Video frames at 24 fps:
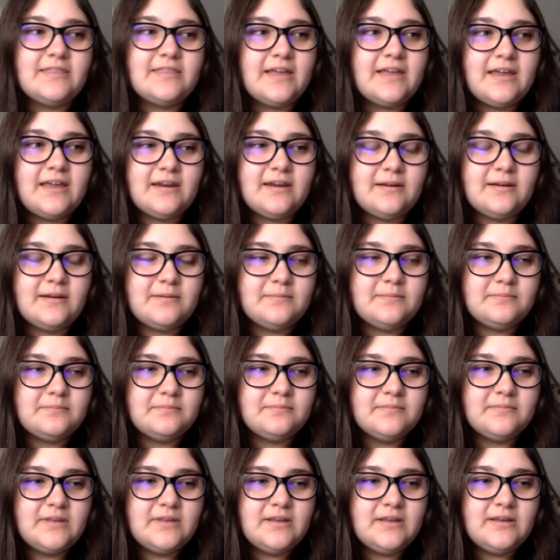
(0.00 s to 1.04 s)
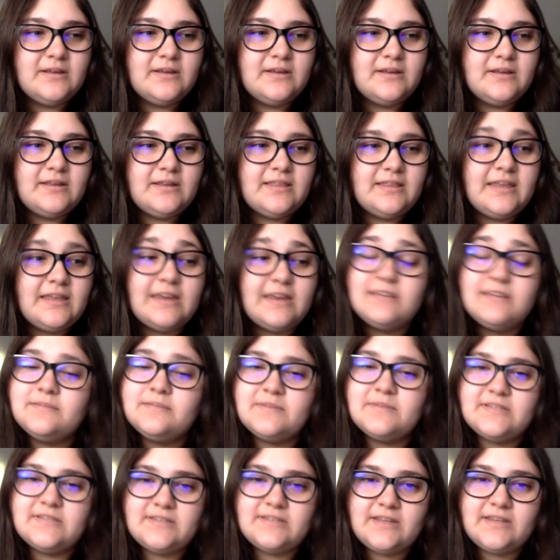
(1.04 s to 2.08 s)
that that
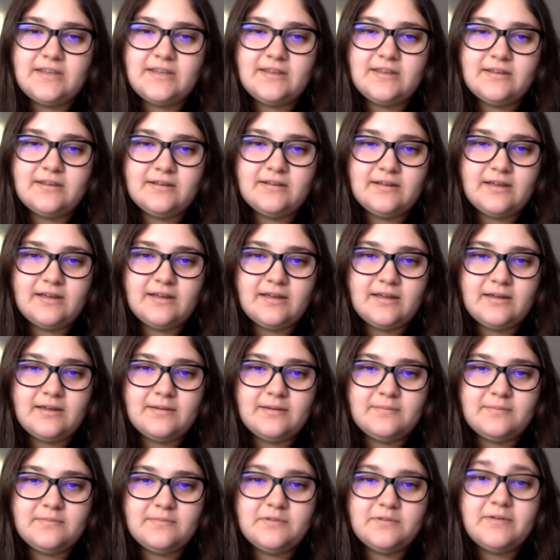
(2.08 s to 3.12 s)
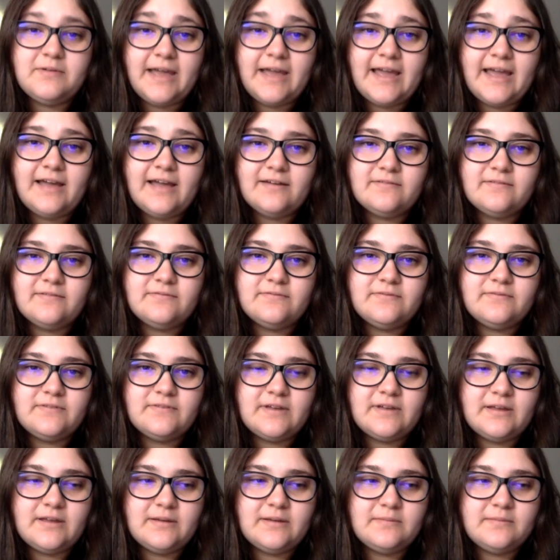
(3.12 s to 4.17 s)
intimacy you have
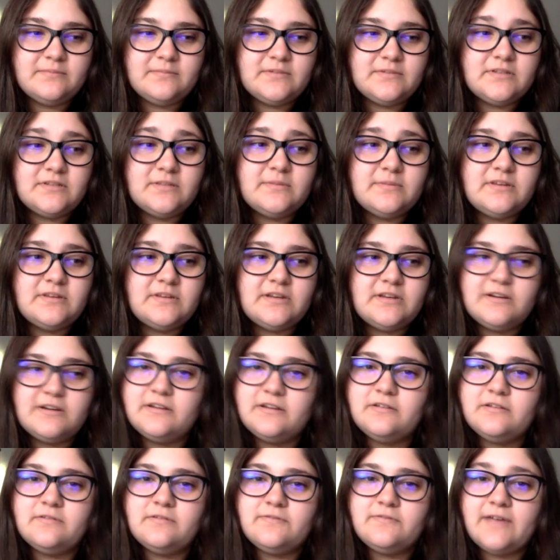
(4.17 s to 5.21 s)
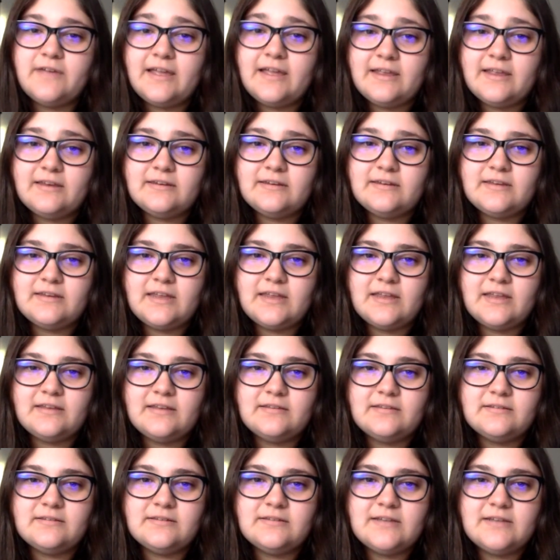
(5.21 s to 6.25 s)
to the material you find,
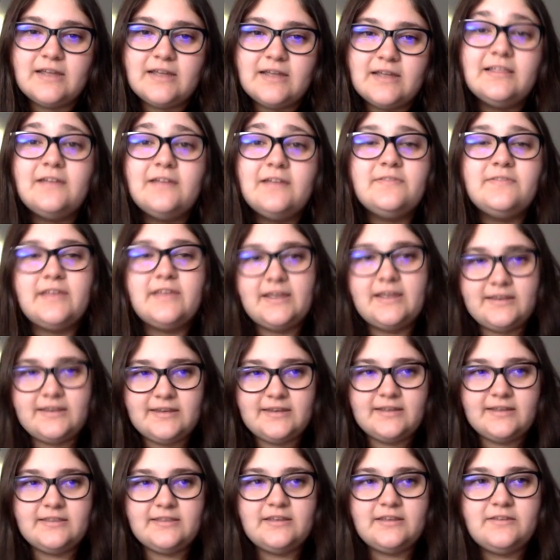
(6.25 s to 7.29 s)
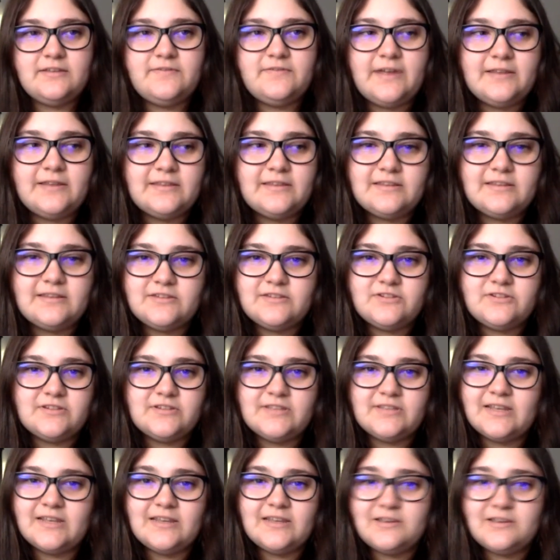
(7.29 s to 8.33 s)
and I love the idea that you found this just
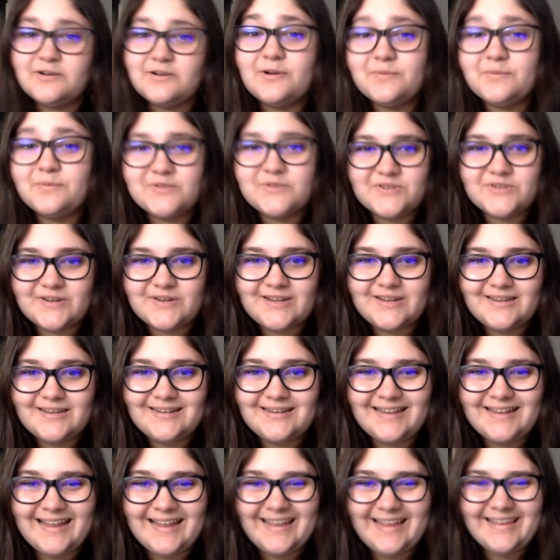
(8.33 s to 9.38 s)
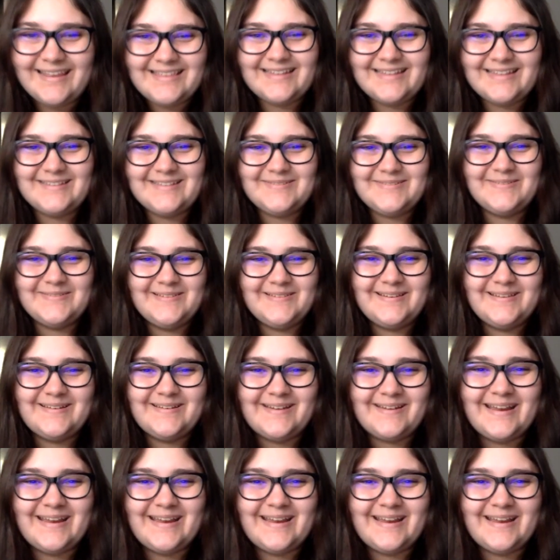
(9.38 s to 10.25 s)
like in your home street. Like that's really great.